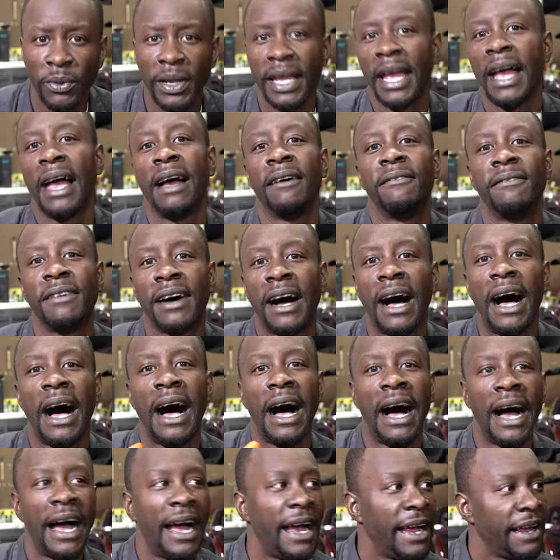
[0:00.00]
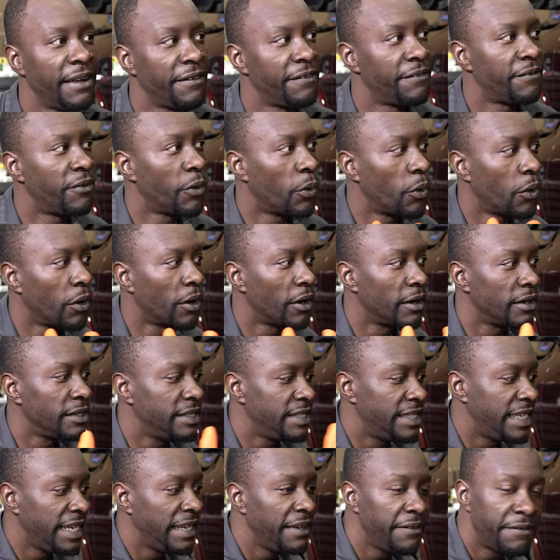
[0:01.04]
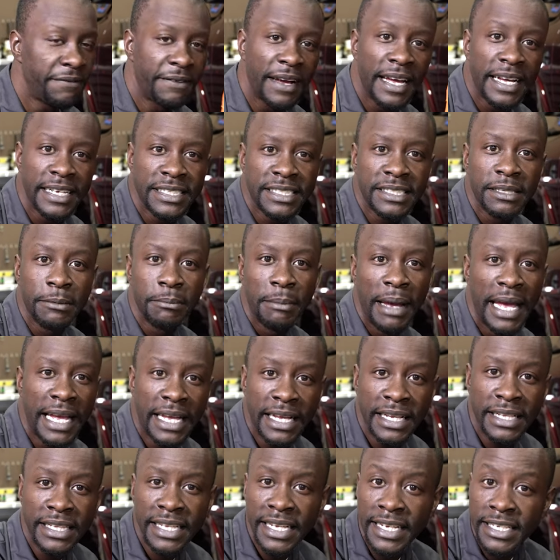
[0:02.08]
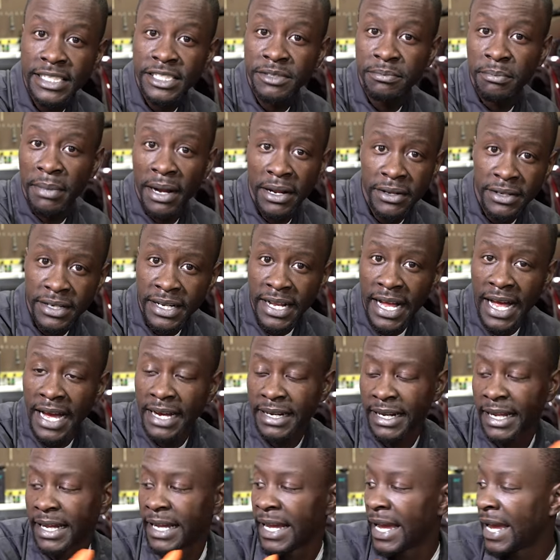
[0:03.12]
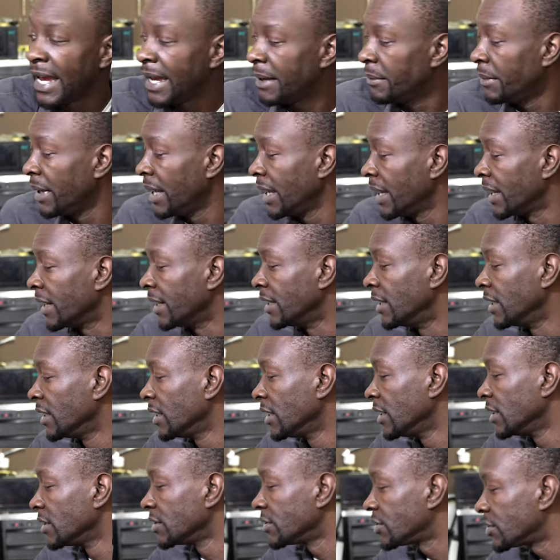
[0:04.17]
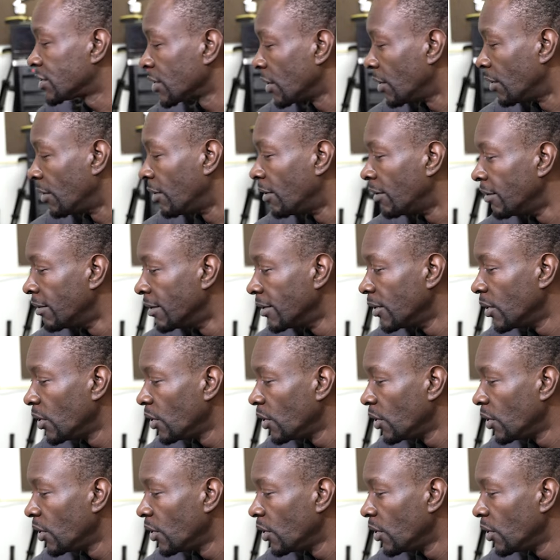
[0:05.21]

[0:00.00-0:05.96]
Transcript: We have an eye for defects and making things better than how they came in. So